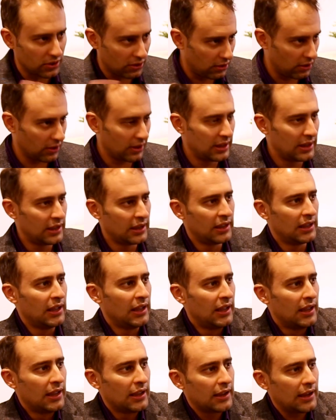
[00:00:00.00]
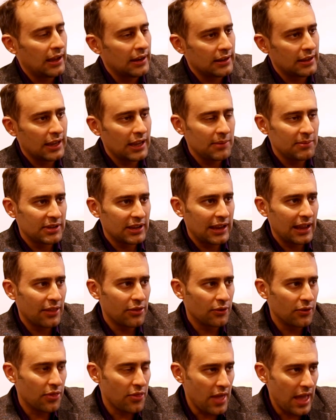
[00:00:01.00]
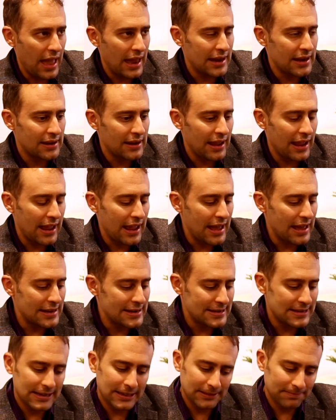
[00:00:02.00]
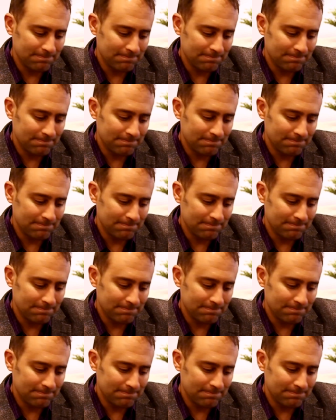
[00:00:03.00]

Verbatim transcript: It all kind of came together then, and